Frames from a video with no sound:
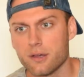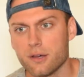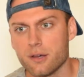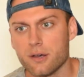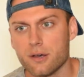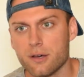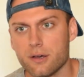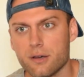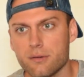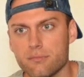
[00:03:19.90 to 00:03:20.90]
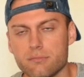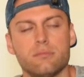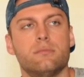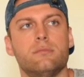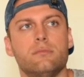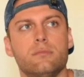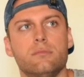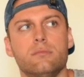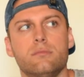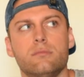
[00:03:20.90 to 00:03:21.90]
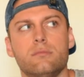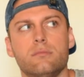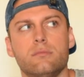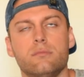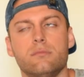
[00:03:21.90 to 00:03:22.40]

[no speech]